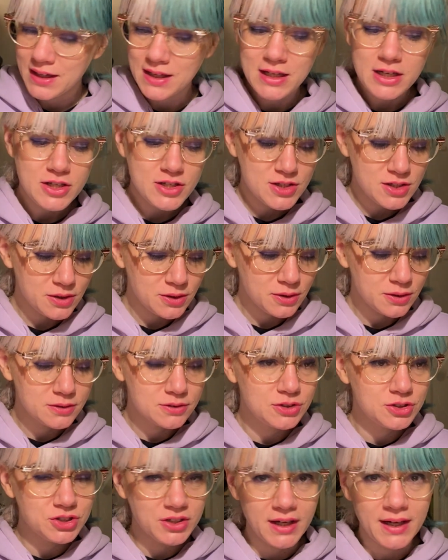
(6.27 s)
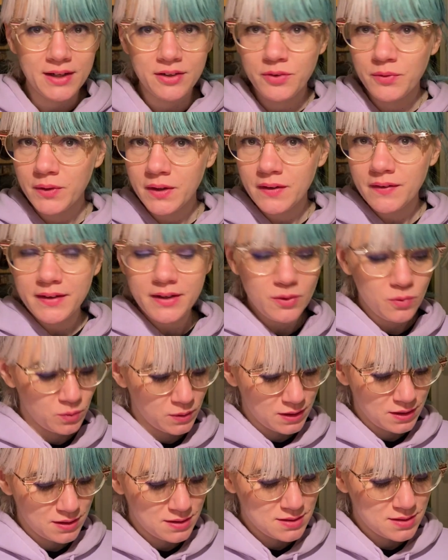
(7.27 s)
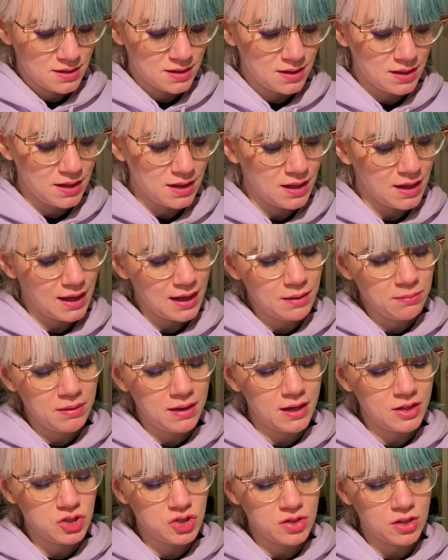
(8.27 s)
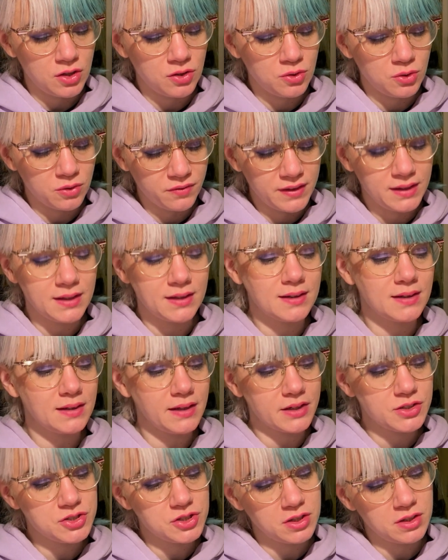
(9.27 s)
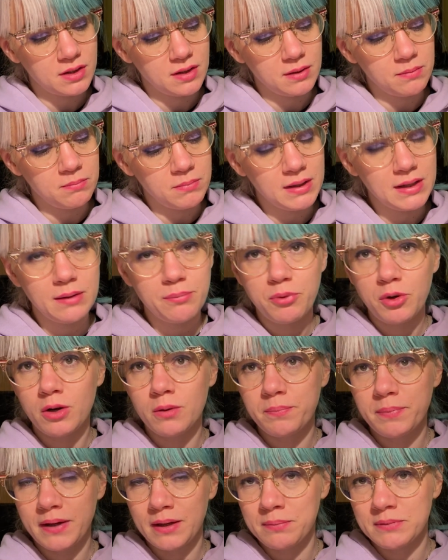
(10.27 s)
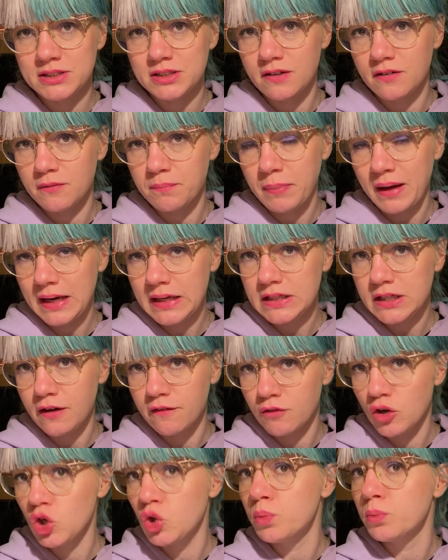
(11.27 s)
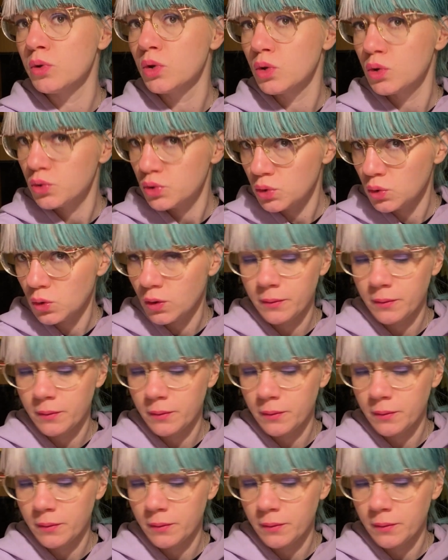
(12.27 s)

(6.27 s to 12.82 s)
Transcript: So January was the ABH Norvina Collection Mini Pro Pigment Palette Volume 2.